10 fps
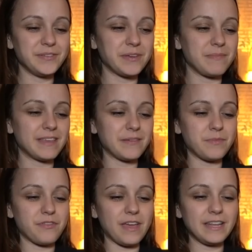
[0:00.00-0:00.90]
You can make them
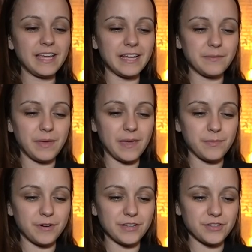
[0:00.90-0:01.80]
with any kind of
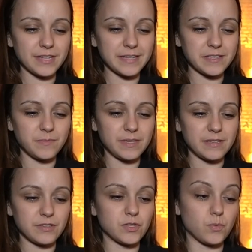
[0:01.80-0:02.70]
paper. It just has to be
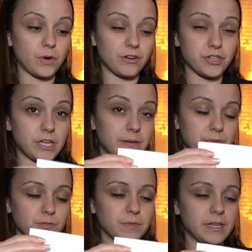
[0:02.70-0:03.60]
square shaped,
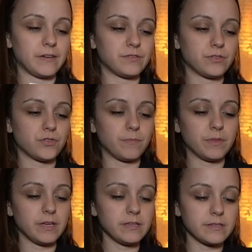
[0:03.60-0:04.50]
so I'm gonna have to trim
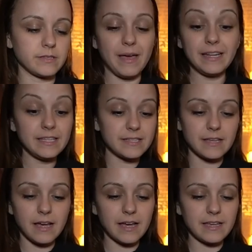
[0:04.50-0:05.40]
this. Any
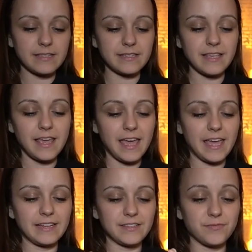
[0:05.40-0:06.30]
size,
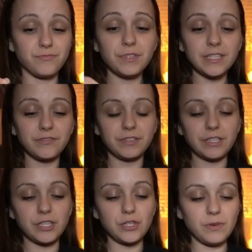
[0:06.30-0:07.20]
and it's really, really
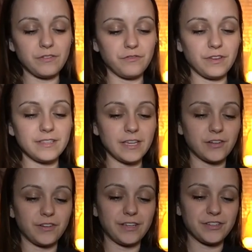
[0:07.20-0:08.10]
cute and fun
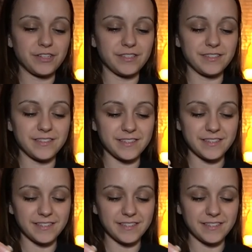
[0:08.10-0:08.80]
decorations.